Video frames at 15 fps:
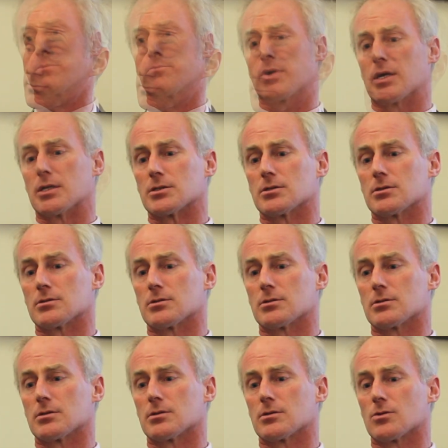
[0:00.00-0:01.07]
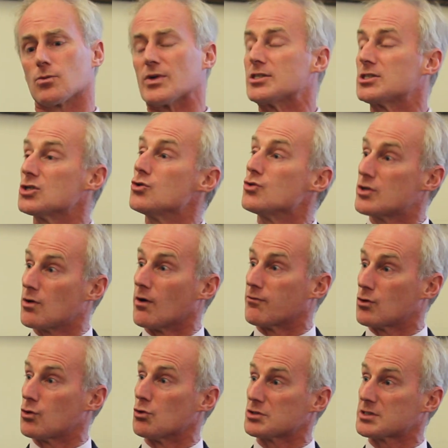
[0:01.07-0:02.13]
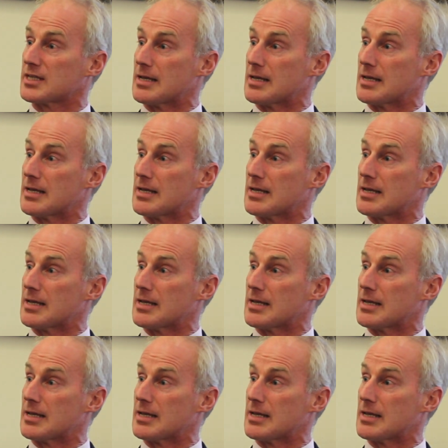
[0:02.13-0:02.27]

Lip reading: But we do, of course,